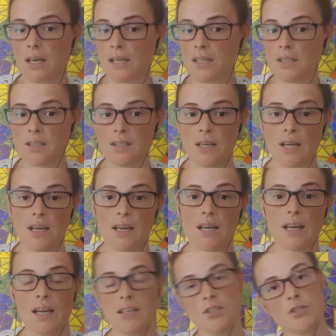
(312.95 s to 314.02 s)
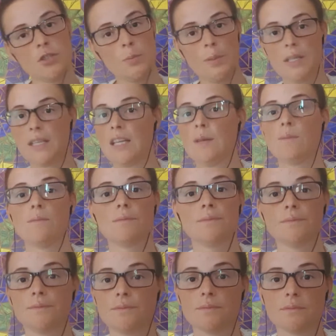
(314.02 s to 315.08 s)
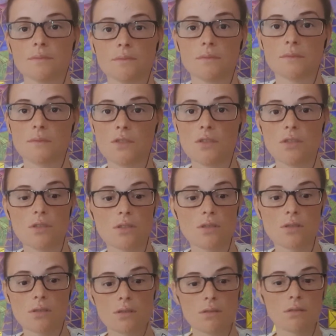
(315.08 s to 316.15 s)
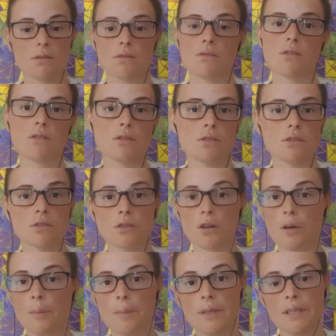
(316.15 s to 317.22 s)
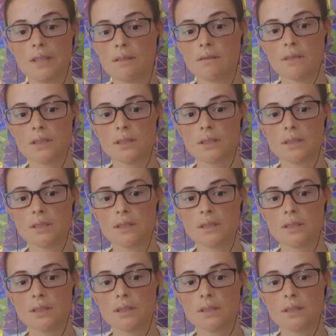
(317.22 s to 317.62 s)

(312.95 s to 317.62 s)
I just became such a zombie.